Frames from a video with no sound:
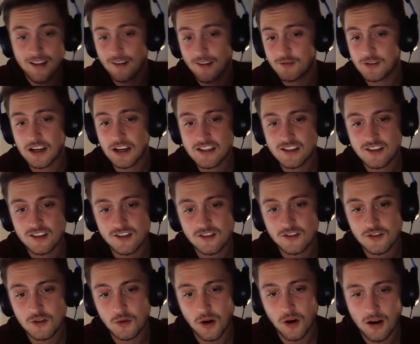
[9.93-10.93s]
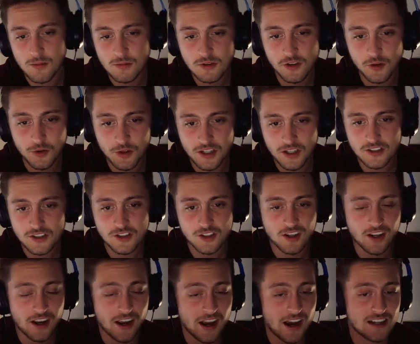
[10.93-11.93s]
If you guys listened to our episode
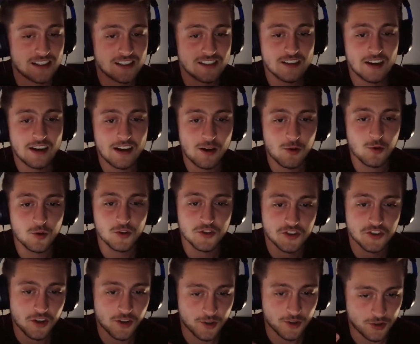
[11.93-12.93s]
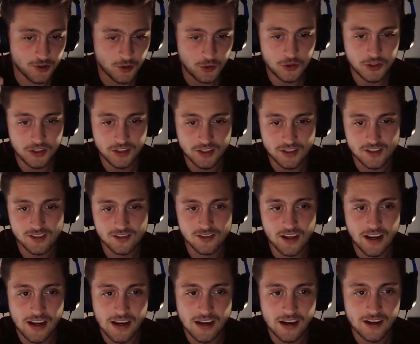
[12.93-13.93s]
yesterday, I said I was going to do this.
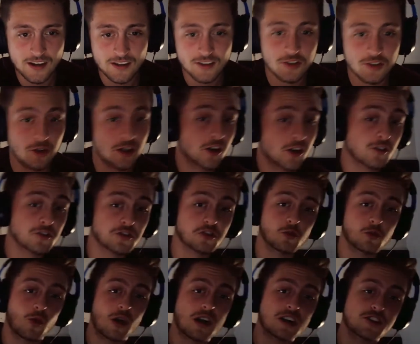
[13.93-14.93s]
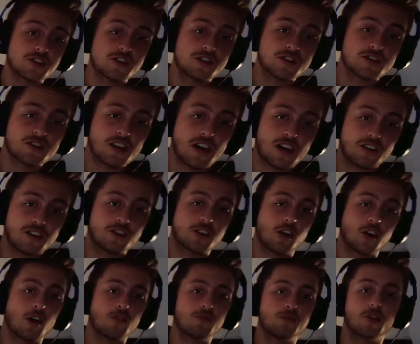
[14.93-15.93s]
And you can also watch this on the
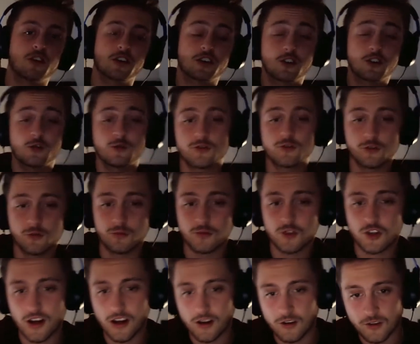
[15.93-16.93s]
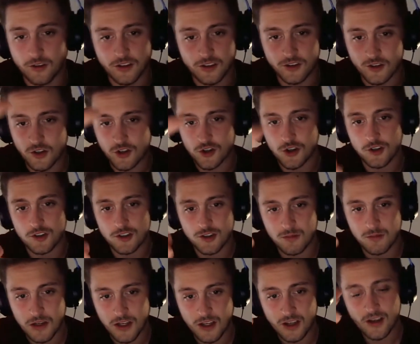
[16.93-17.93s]
Golfballing YouTube channel. It is just
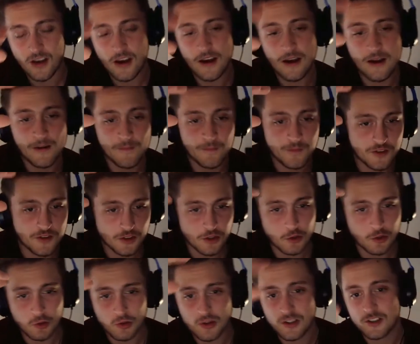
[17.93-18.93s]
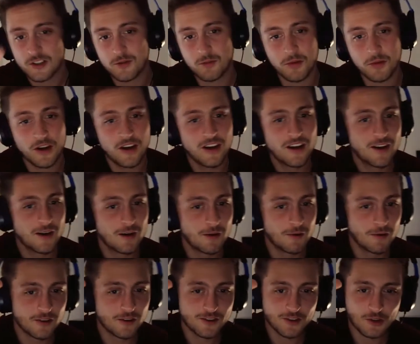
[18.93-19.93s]
me. It's a crisp
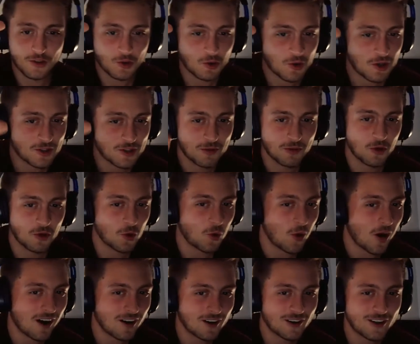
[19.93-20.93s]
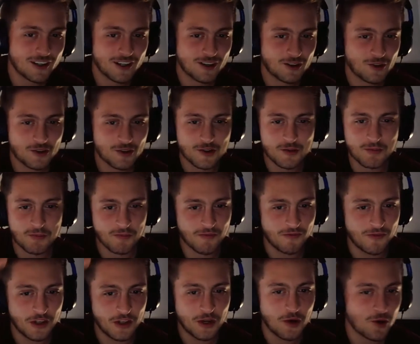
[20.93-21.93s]
quality, crisp
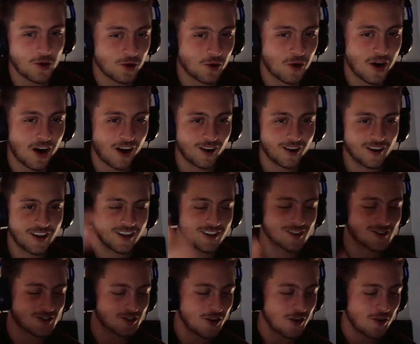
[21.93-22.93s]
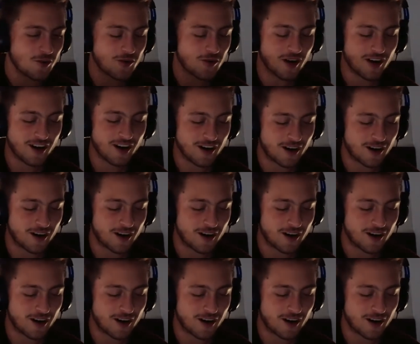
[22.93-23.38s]
video quality. So,